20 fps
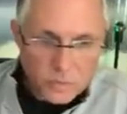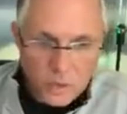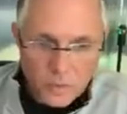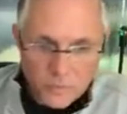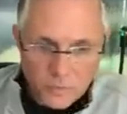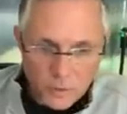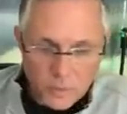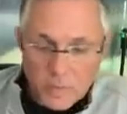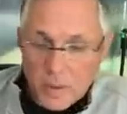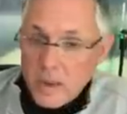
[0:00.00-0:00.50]

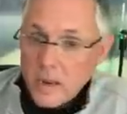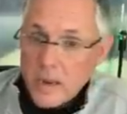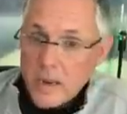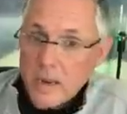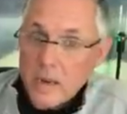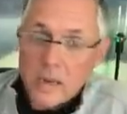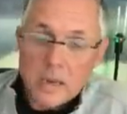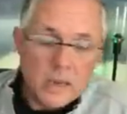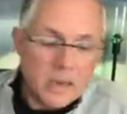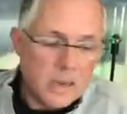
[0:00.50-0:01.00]
for
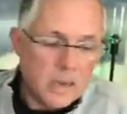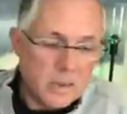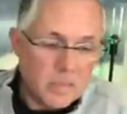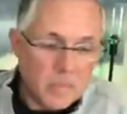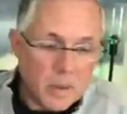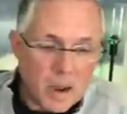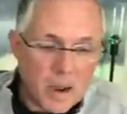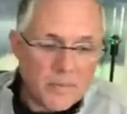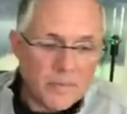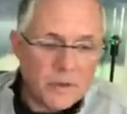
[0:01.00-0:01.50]
me, in
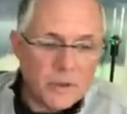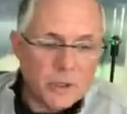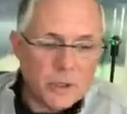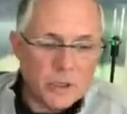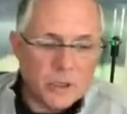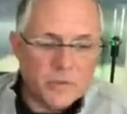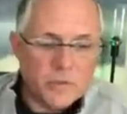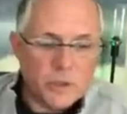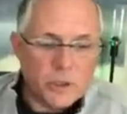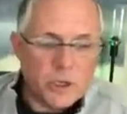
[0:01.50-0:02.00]
my vision
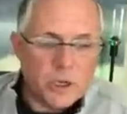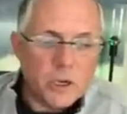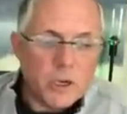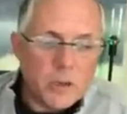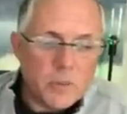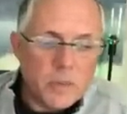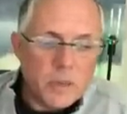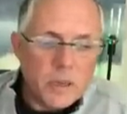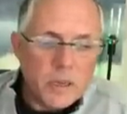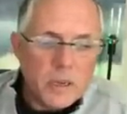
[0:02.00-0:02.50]
of
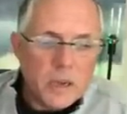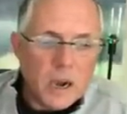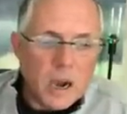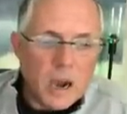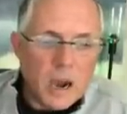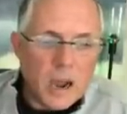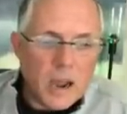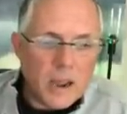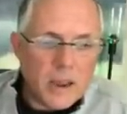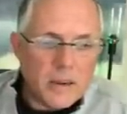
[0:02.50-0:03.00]
SHIB,
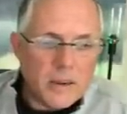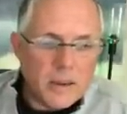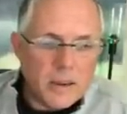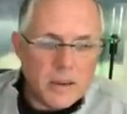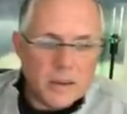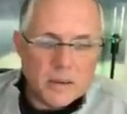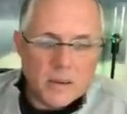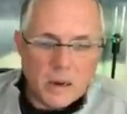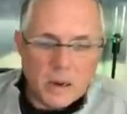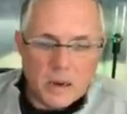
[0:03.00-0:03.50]
I
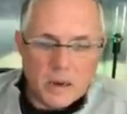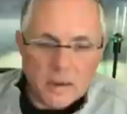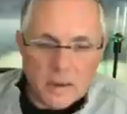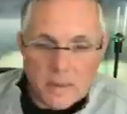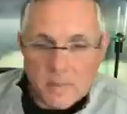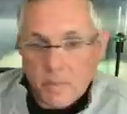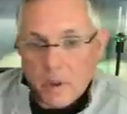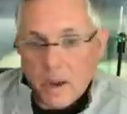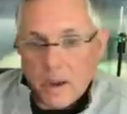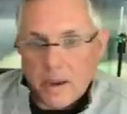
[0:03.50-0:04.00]
uh,
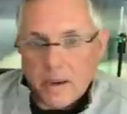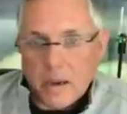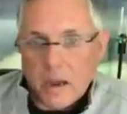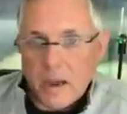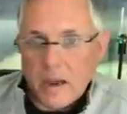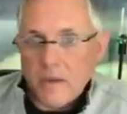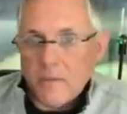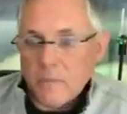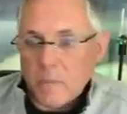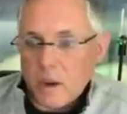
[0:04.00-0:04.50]
buying. I
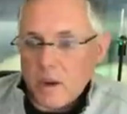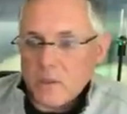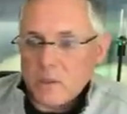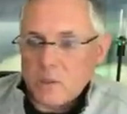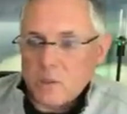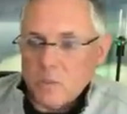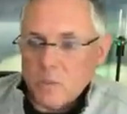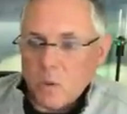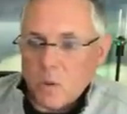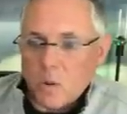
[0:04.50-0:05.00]
have bought
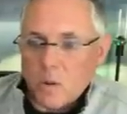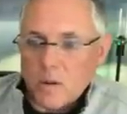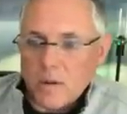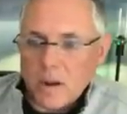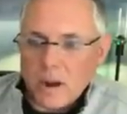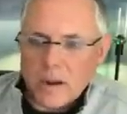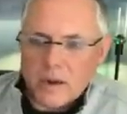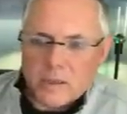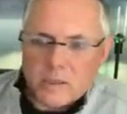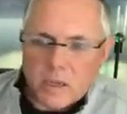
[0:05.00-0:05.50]
some more,
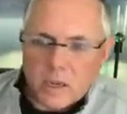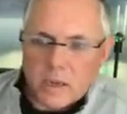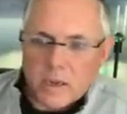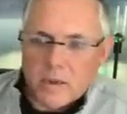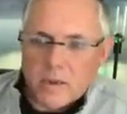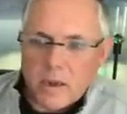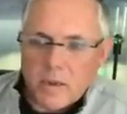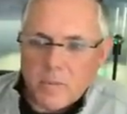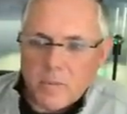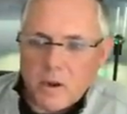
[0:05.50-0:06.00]
not a ton.
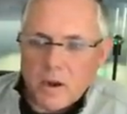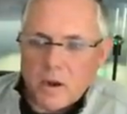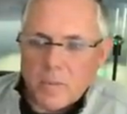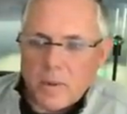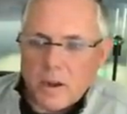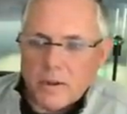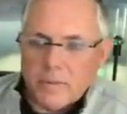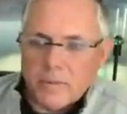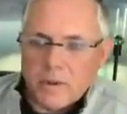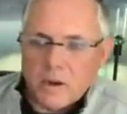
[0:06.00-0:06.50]
I bought
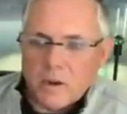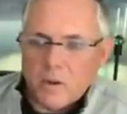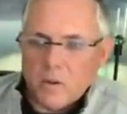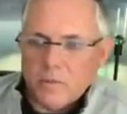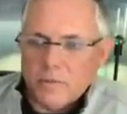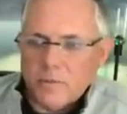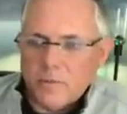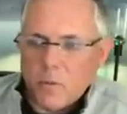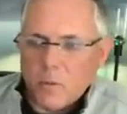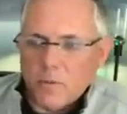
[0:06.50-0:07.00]
about you know
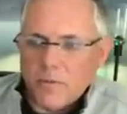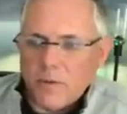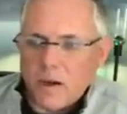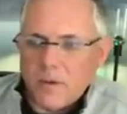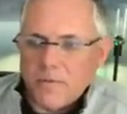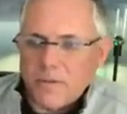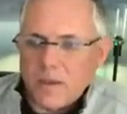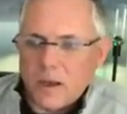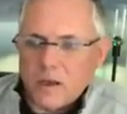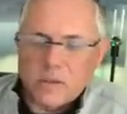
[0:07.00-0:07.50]
four or five
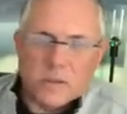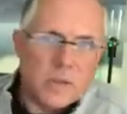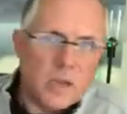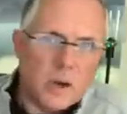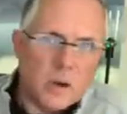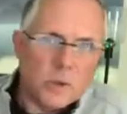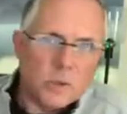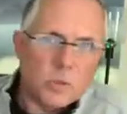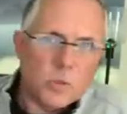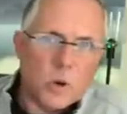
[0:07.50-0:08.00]
thousand
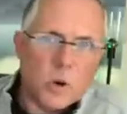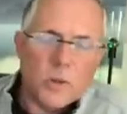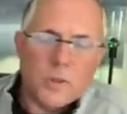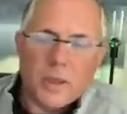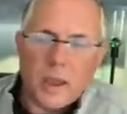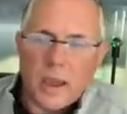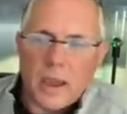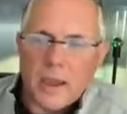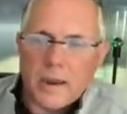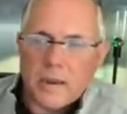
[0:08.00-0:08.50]
dollars worth
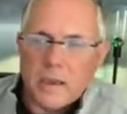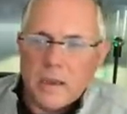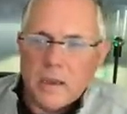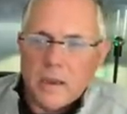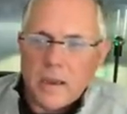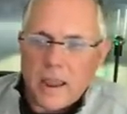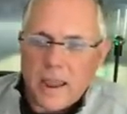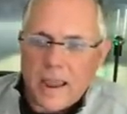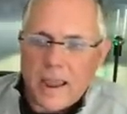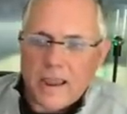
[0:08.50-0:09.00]
at
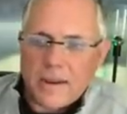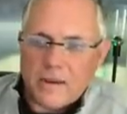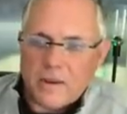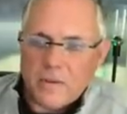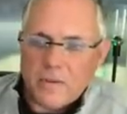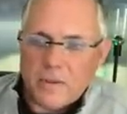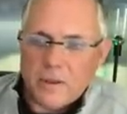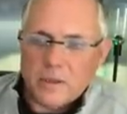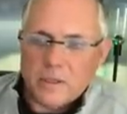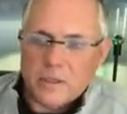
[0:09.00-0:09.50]
at
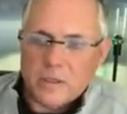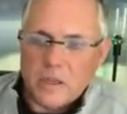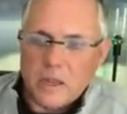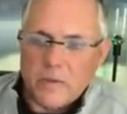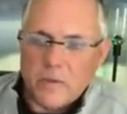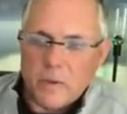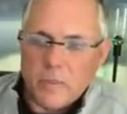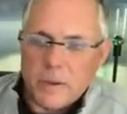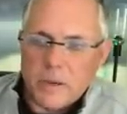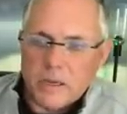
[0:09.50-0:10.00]
this
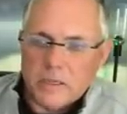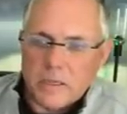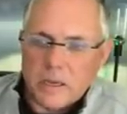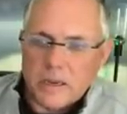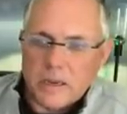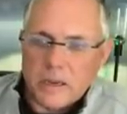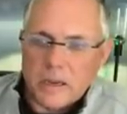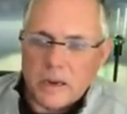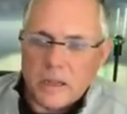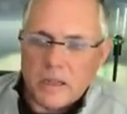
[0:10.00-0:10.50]
level because
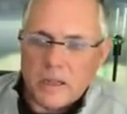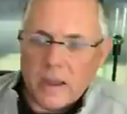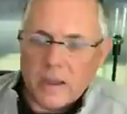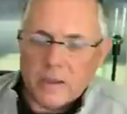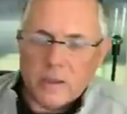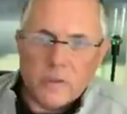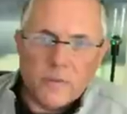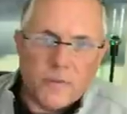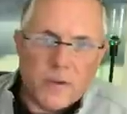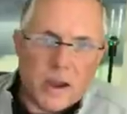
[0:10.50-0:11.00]
again, I like
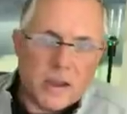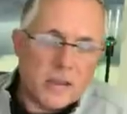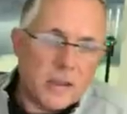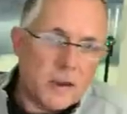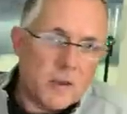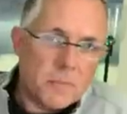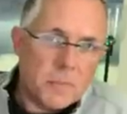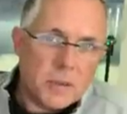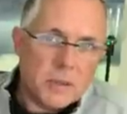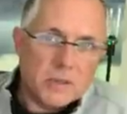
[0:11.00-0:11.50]
the fact that
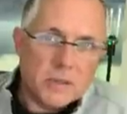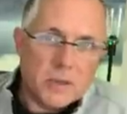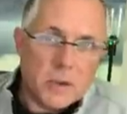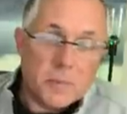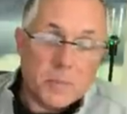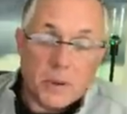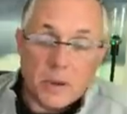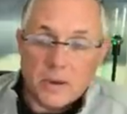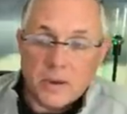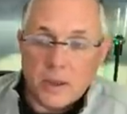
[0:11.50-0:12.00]
I've picked up
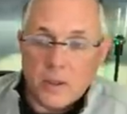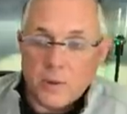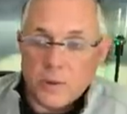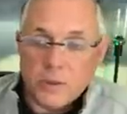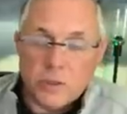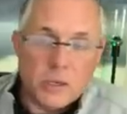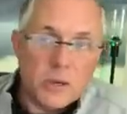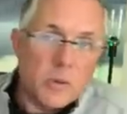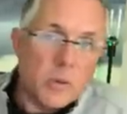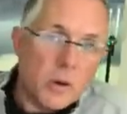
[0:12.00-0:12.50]
another
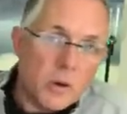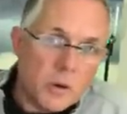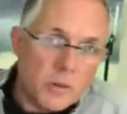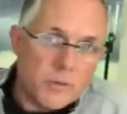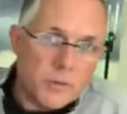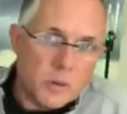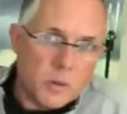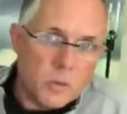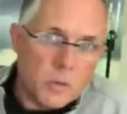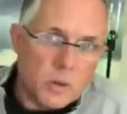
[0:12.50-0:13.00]
zero,
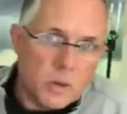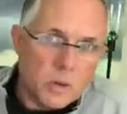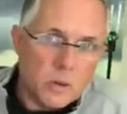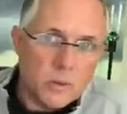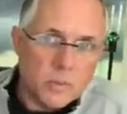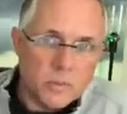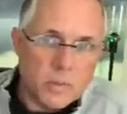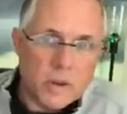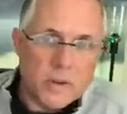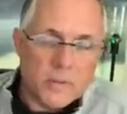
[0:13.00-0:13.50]
if you will,
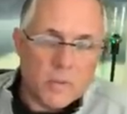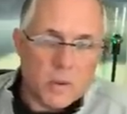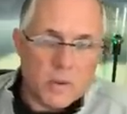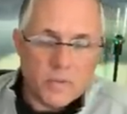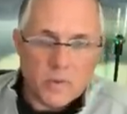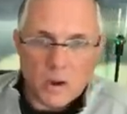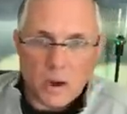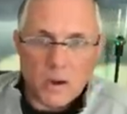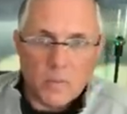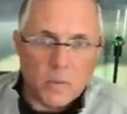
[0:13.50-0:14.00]
and we've
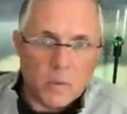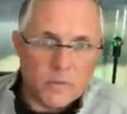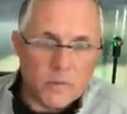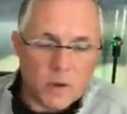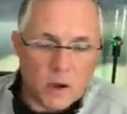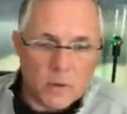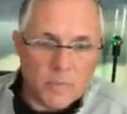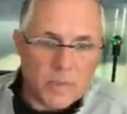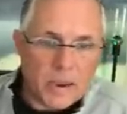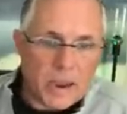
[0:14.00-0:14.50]
gone we've
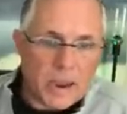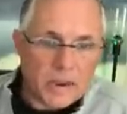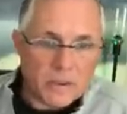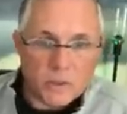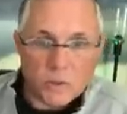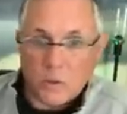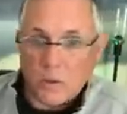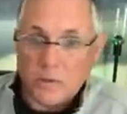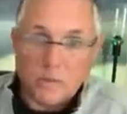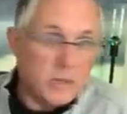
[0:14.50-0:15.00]
gone back.
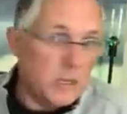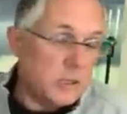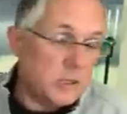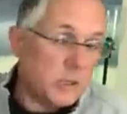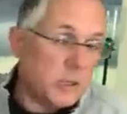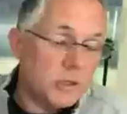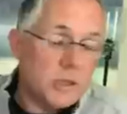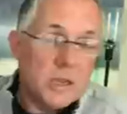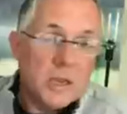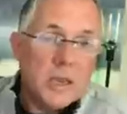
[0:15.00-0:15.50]
So uh, it's
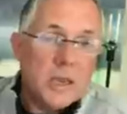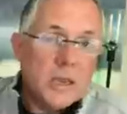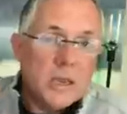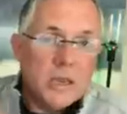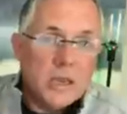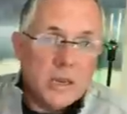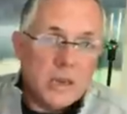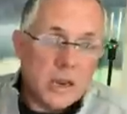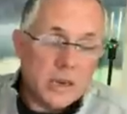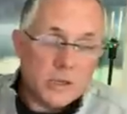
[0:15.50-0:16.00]
just
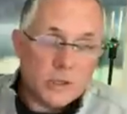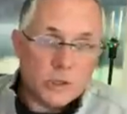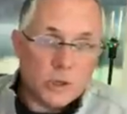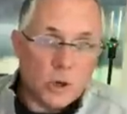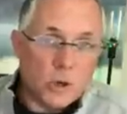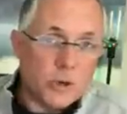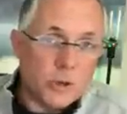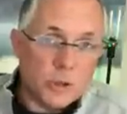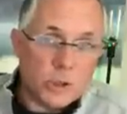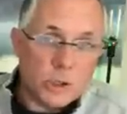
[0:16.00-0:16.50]
hitting a
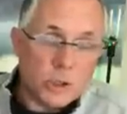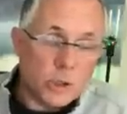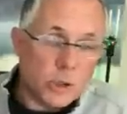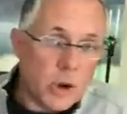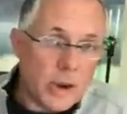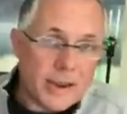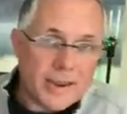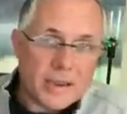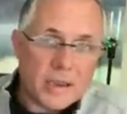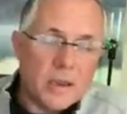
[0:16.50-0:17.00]
certain
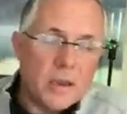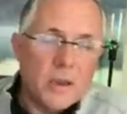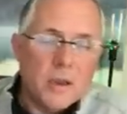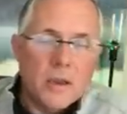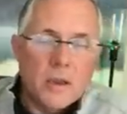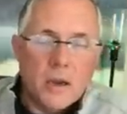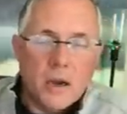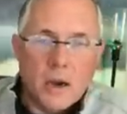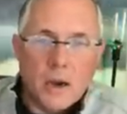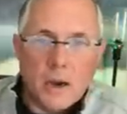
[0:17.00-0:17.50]
strike
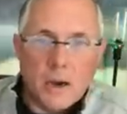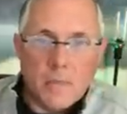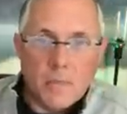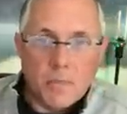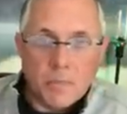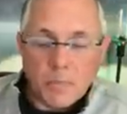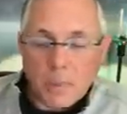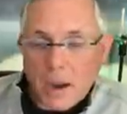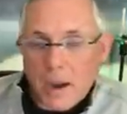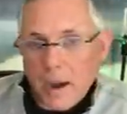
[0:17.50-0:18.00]
uh,
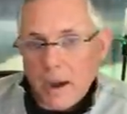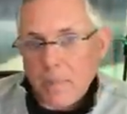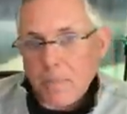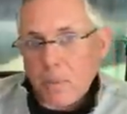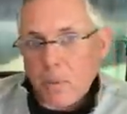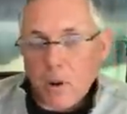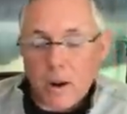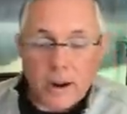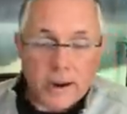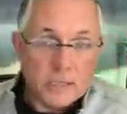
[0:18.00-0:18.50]
buy
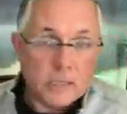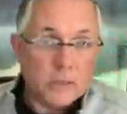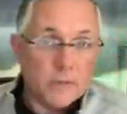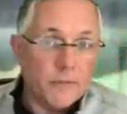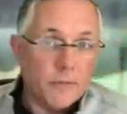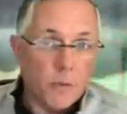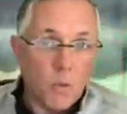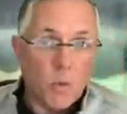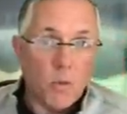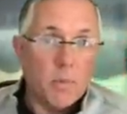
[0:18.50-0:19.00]
price
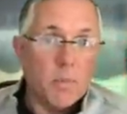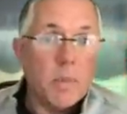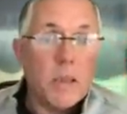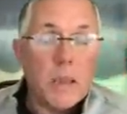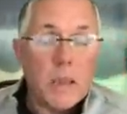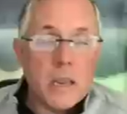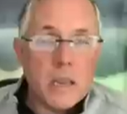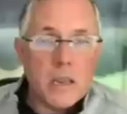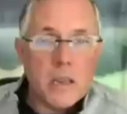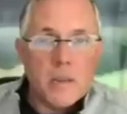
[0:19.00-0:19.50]
for
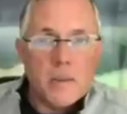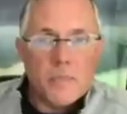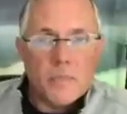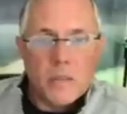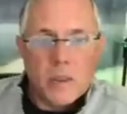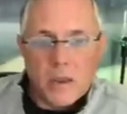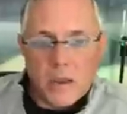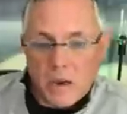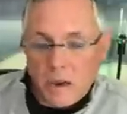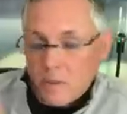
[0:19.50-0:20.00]
me,
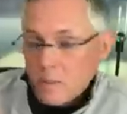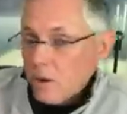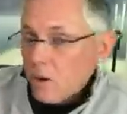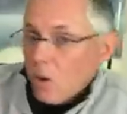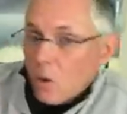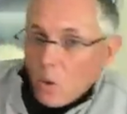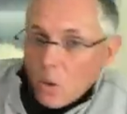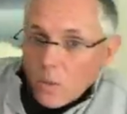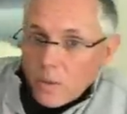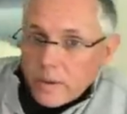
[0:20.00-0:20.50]
and I'm going to
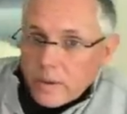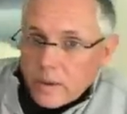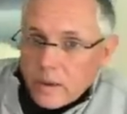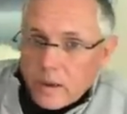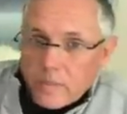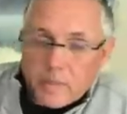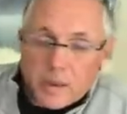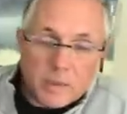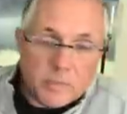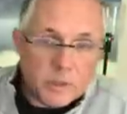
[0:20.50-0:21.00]
hold it. I
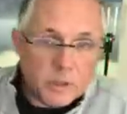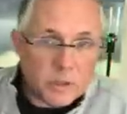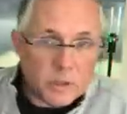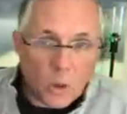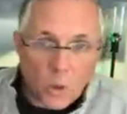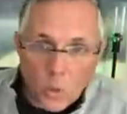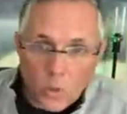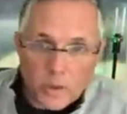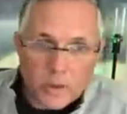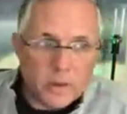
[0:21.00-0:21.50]
mean, I'm just
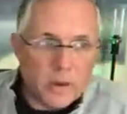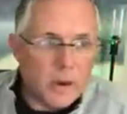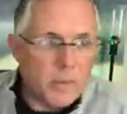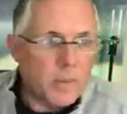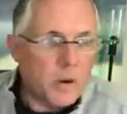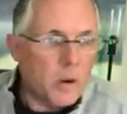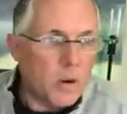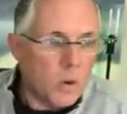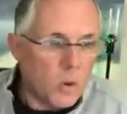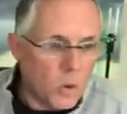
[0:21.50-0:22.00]
holding. I'm
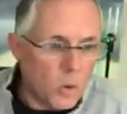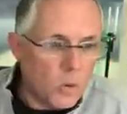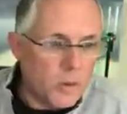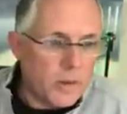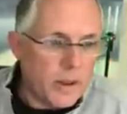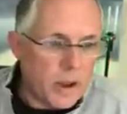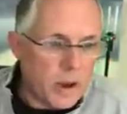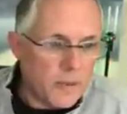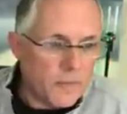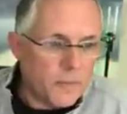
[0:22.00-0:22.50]
going to hold
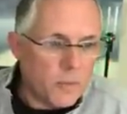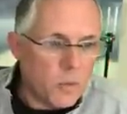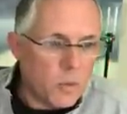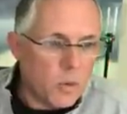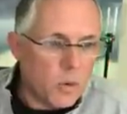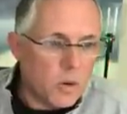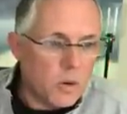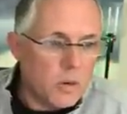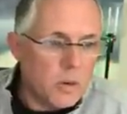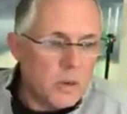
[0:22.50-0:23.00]
now
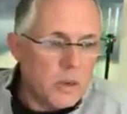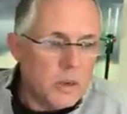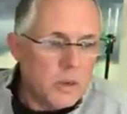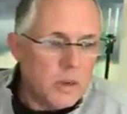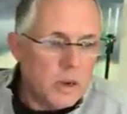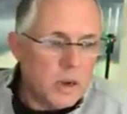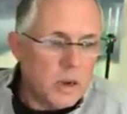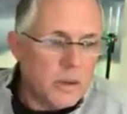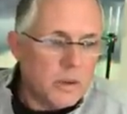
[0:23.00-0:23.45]
for. Uh,